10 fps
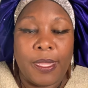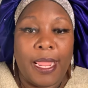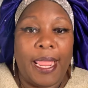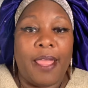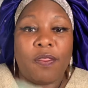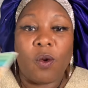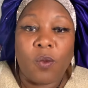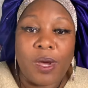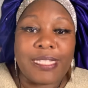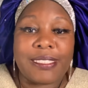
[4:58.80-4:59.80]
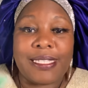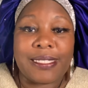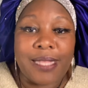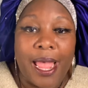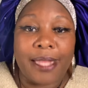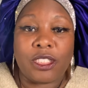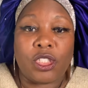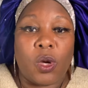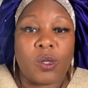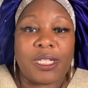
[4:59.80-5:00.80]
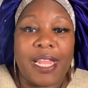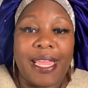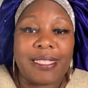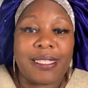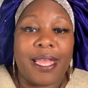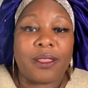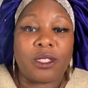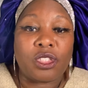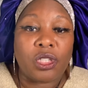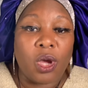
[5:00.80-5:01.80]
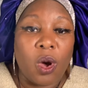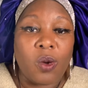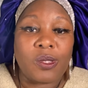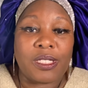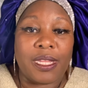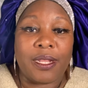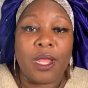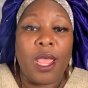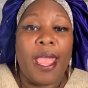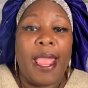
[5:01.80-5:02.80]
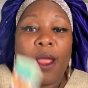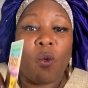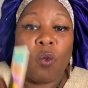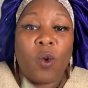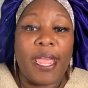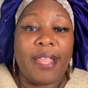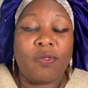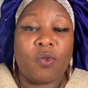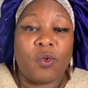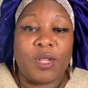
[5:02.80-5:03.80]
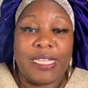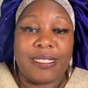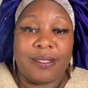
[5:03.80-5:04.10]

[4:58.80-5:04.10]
and the ones that's not chosen is that the chosen went through these